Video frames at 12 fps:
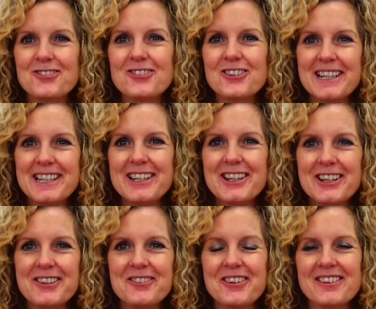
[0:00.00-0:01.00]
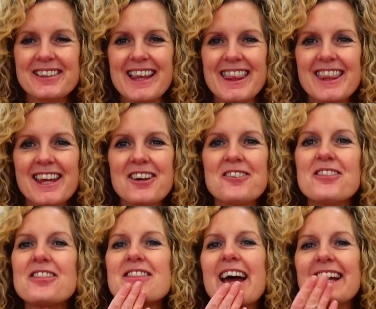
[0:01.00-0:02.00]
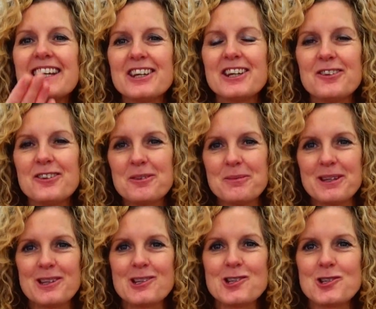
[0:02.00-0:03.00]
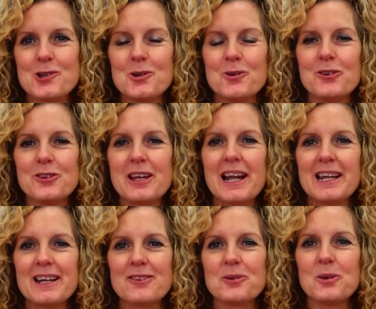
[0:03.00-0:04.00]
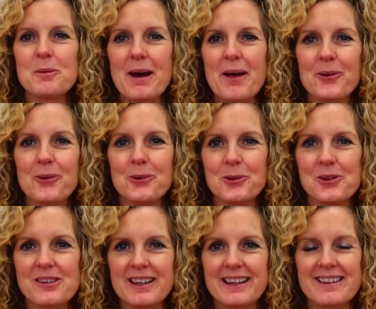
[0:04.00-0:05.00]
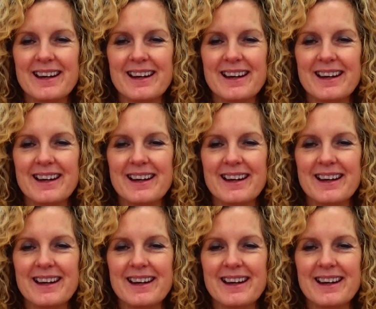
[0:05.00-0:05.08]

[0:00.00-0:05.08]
really good, wasn't it? Though, thank you to Mrs. Short for telling us all about the horses